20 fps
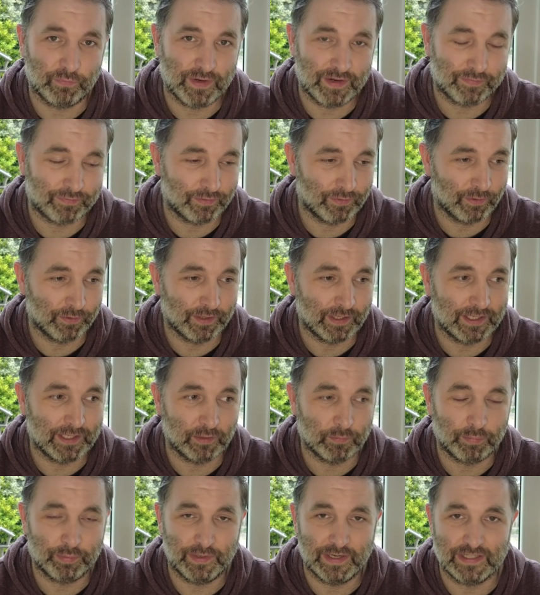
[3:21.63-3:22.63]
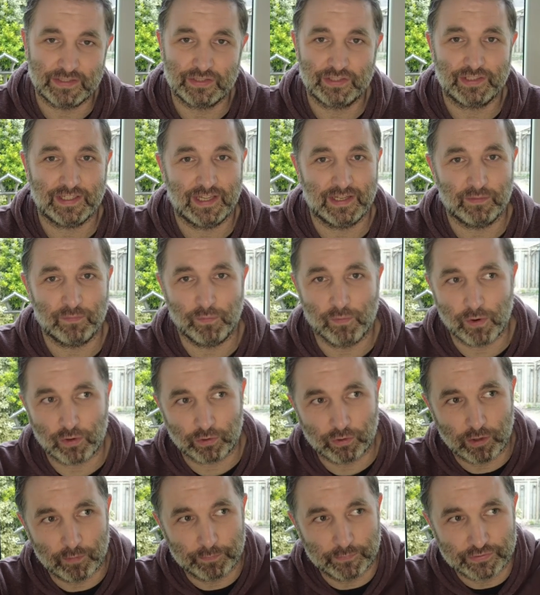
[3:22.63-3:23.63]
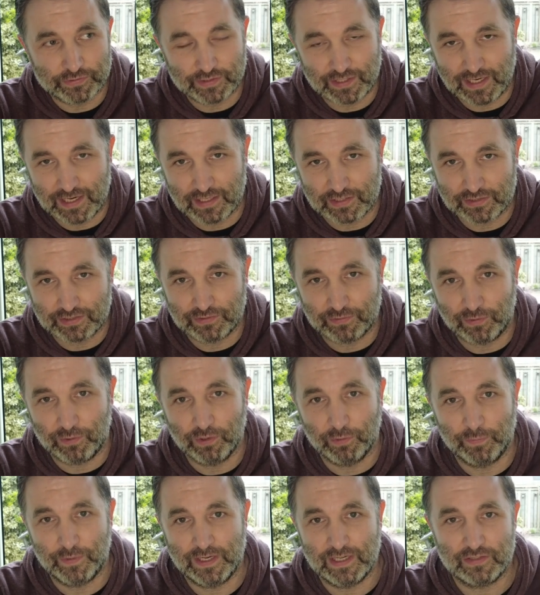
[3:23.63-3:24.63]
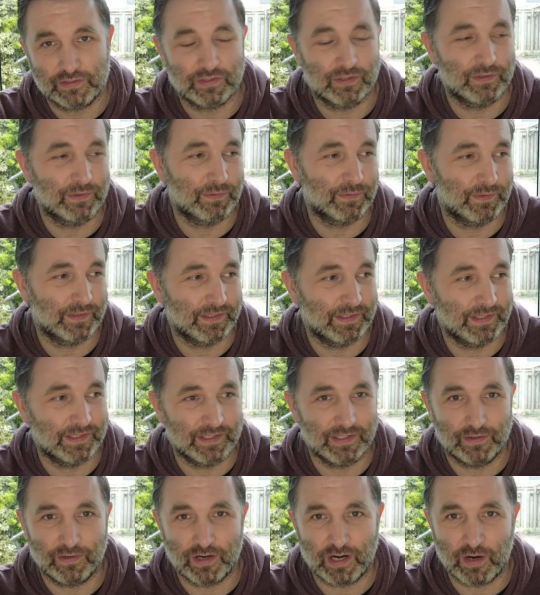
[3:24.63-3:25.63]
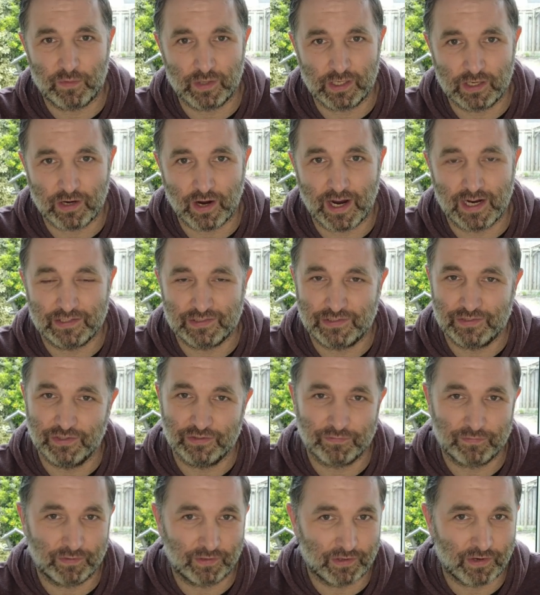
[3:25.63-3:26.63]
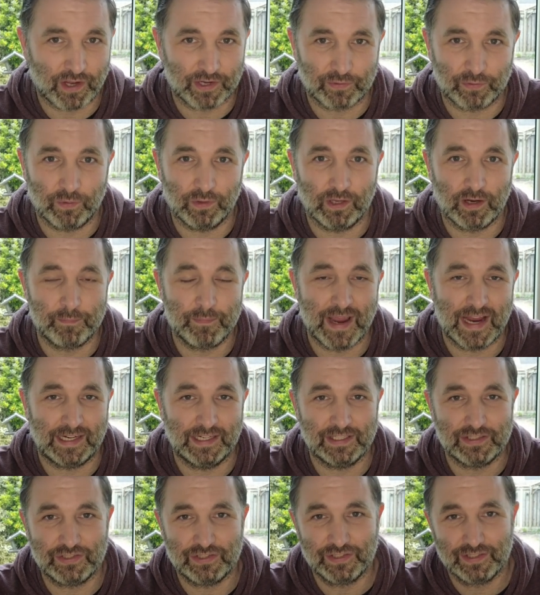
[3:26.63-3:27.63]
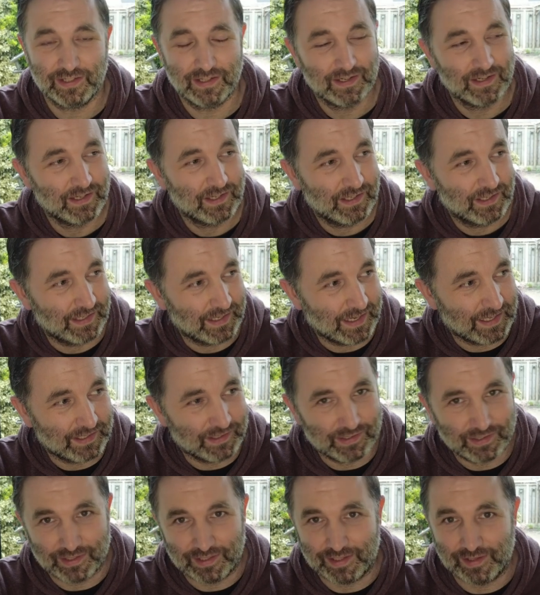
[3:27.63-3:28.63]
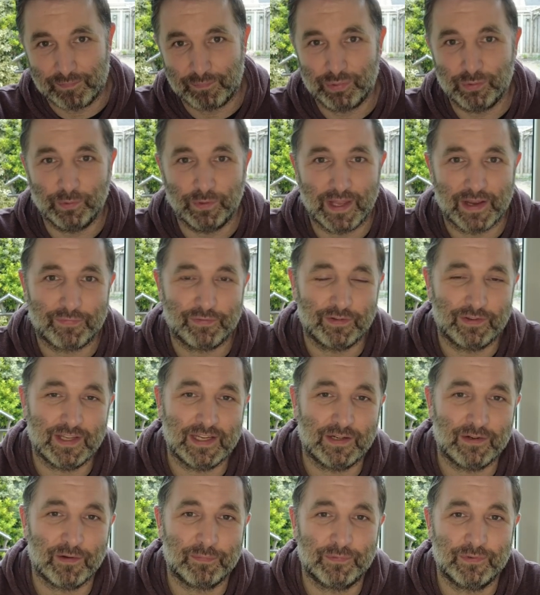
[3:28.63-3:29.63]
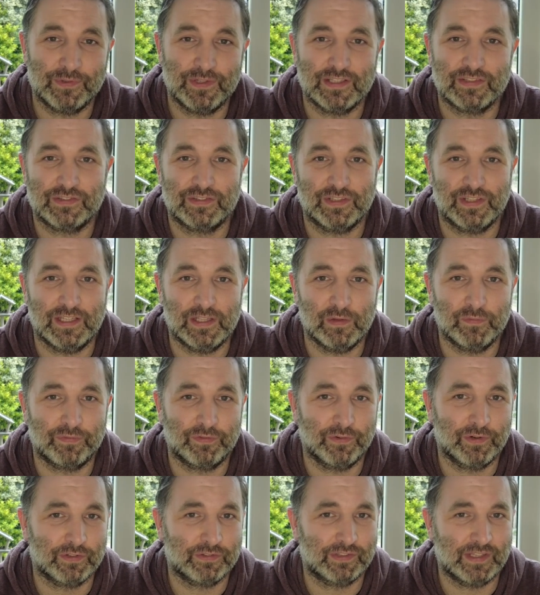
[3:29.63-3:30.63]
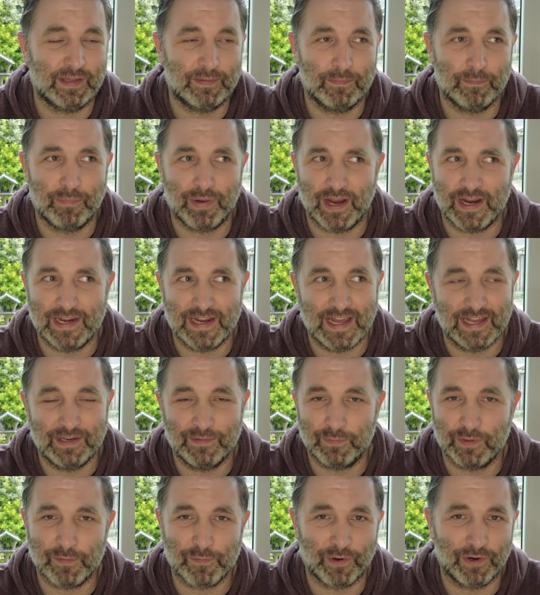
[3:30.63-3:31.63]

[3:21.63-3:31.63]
a river on a little bridge and walk up the stairs all the way. So our guides just got all our baggage and pulled everything up to this hill for us. And by then